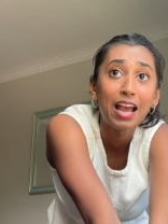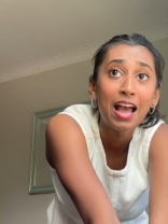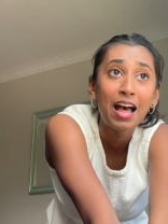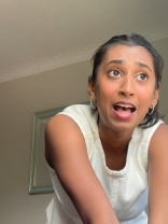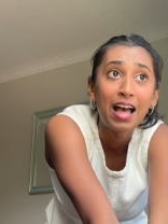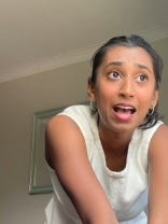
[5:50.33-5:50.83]

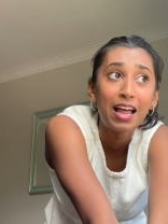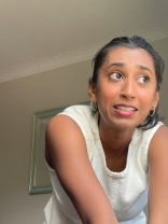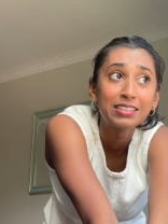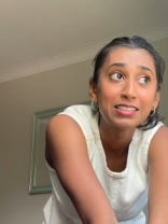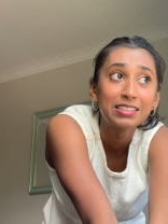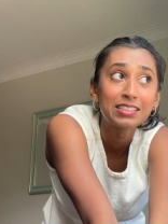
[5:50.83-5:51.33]

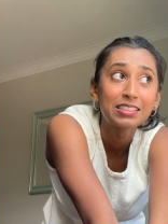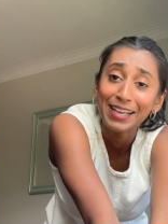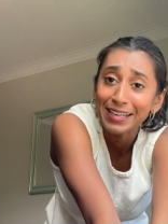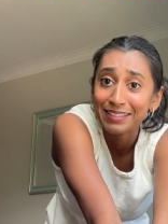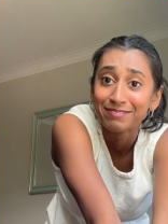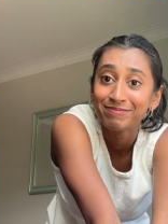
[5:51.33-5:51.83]
And
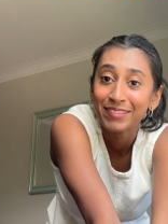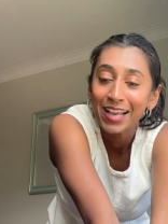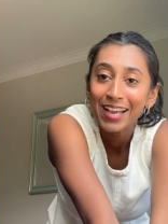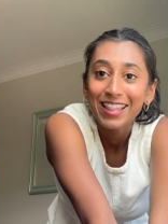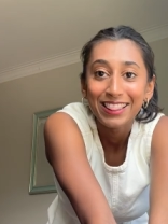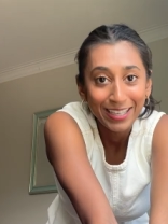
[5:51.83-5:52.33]
yeah,
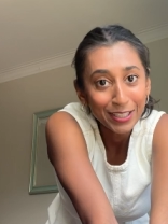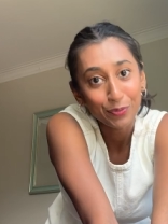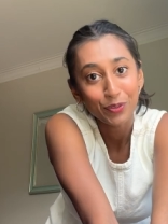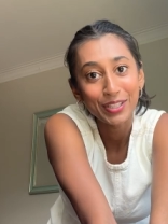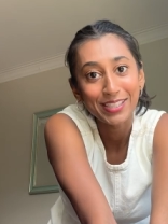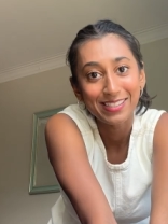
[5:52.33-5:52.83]
Thanks
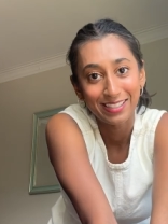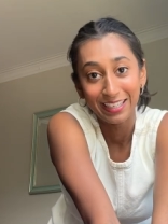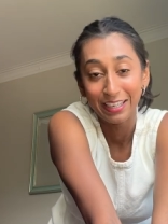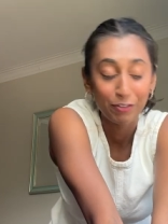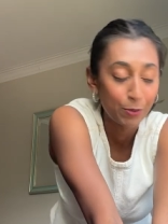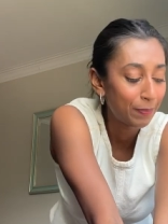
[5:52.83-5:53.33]
for
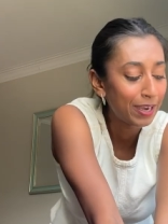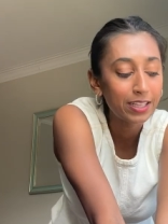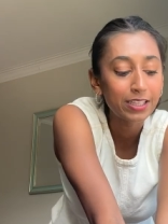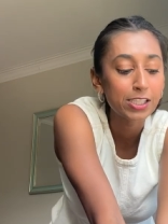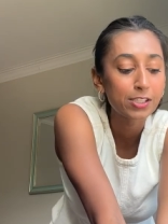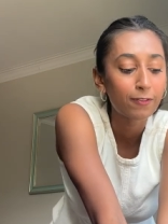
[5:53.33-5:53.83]
listening. If you made it
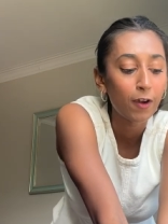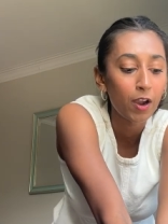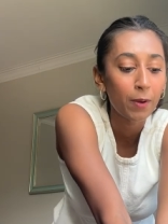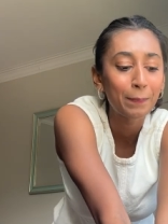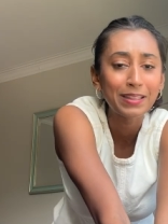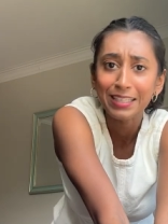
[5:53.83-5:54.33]
this
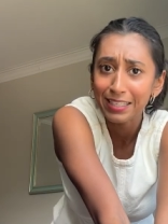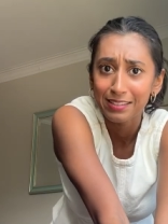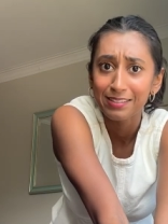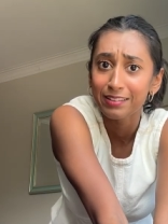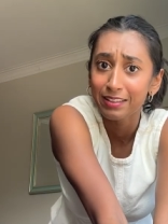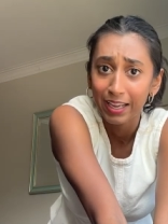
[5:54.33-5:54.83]
far,
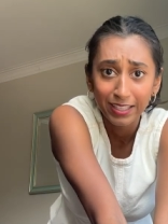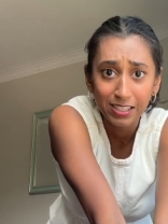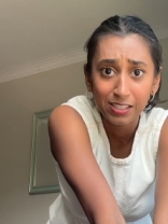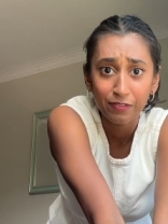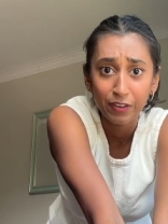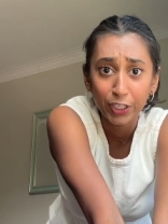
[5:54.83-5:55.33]
please like
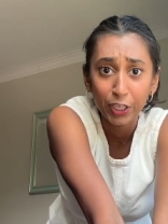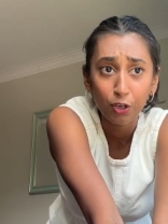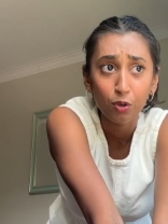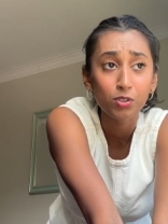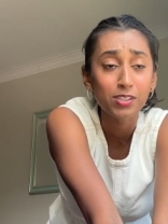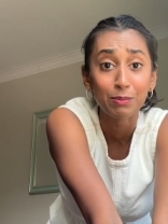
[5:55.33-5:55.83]
this
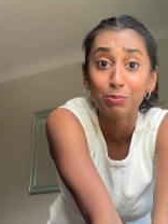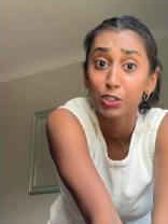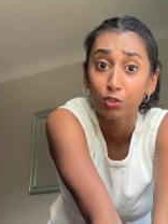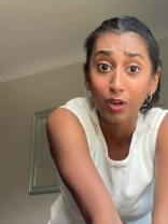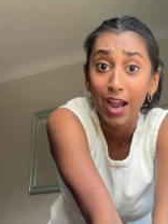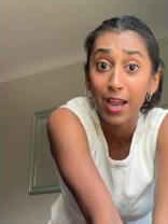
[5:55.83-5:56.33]
video,
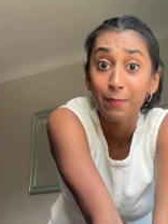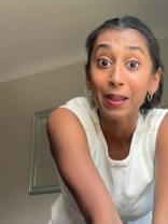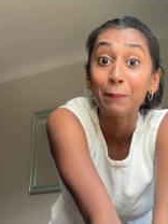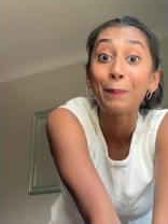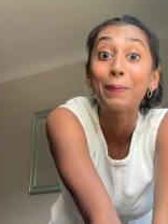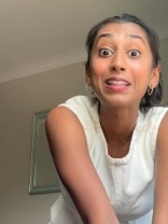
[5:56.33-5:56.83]
subscribe,
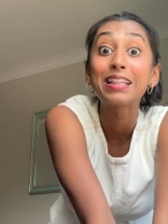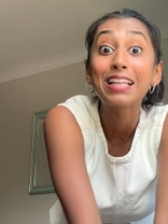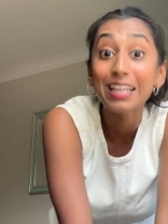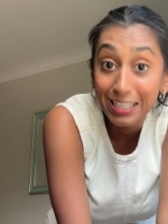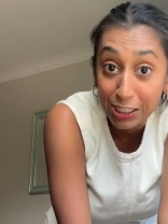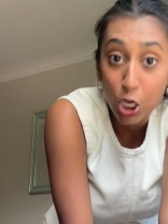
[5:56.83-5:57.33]
and
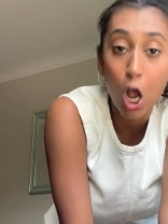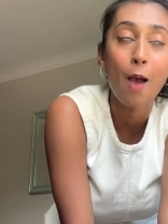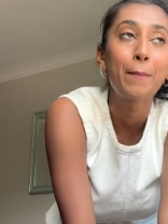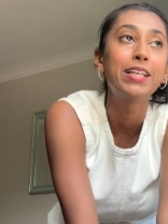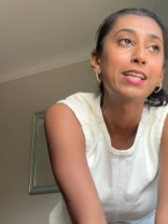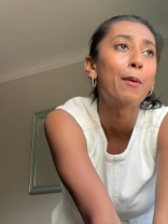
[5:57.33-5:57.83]
please
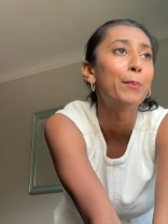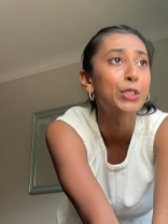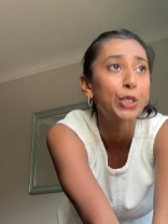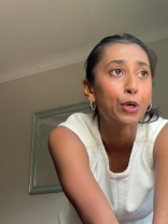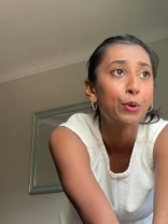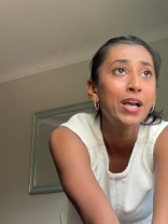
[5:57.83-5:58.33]
comment down
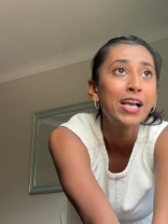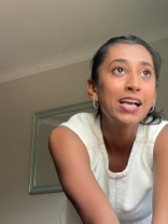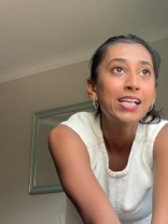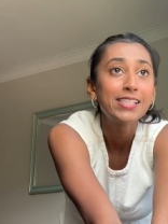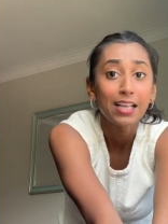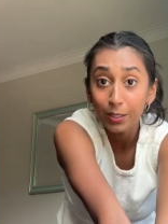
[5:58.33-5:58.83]
below
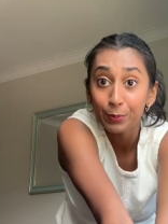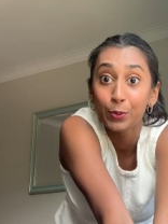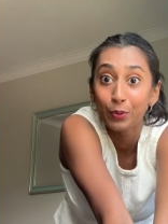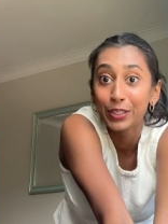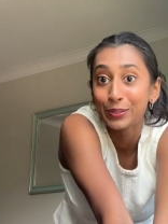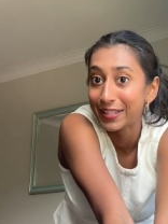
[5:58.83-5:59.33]
telling me
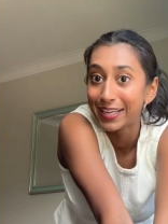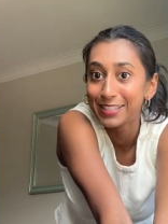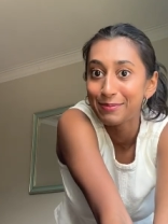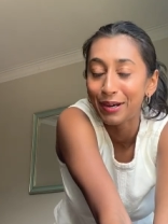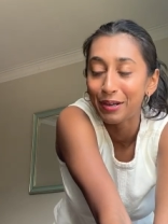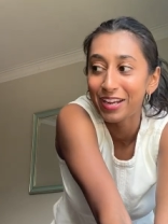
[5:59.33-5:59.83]
what you liked
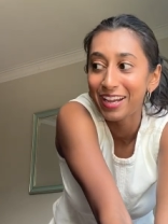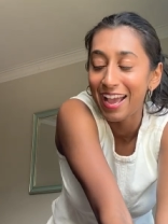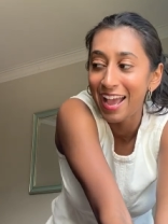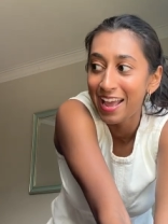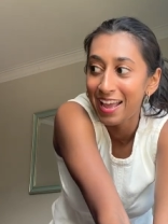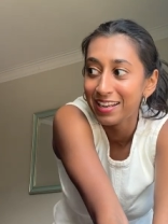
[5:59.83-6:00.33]
about it.
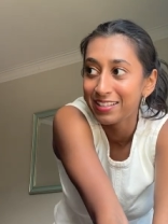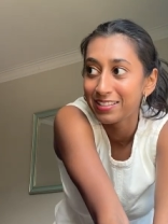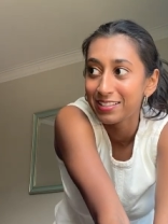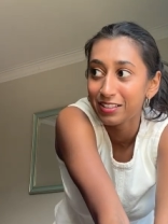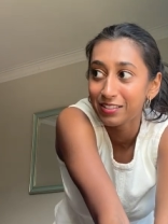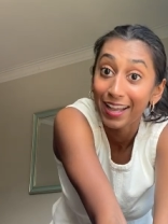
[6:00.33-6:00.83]
And
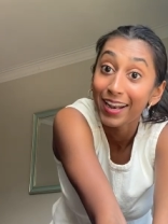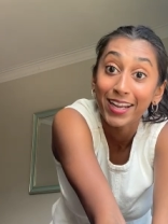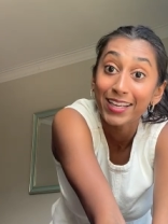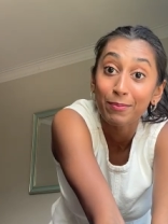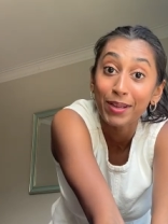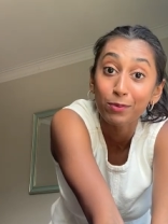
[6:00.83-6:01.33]
then I
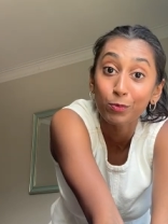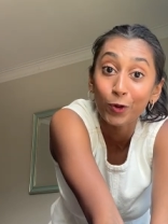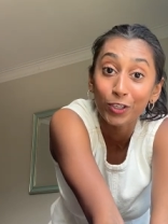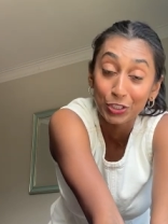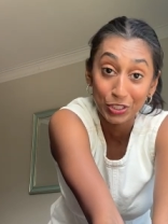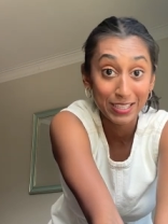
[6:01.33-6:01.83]
can make
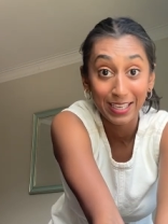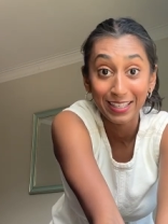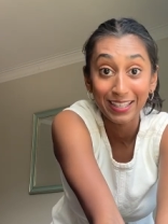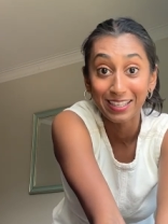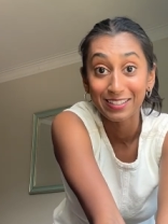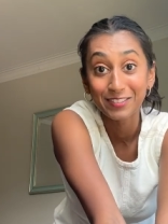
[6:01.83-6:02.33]
more just like
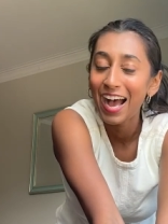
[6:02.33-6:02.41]
this.